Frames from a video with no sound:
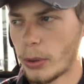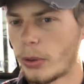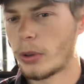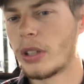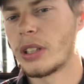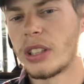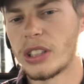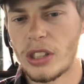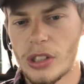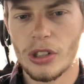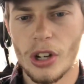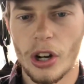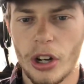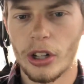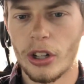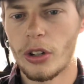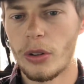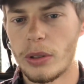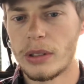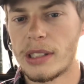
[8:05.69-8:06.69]
to really
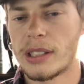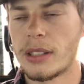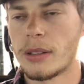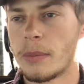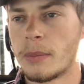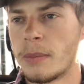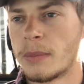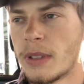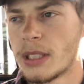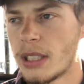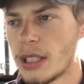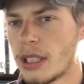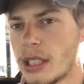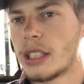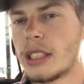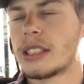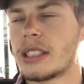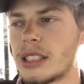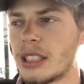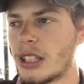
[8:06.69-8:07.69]
start doing some
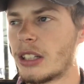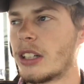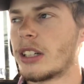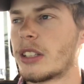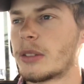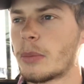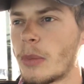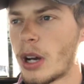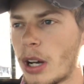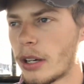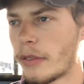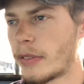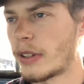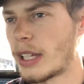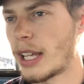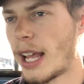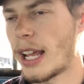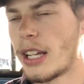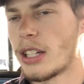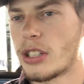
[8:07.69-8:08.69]
serious
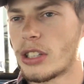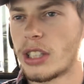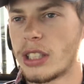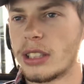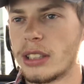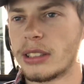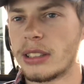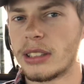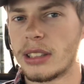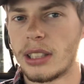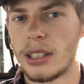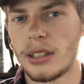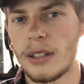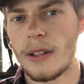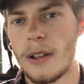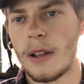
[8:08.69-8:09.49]
modifications.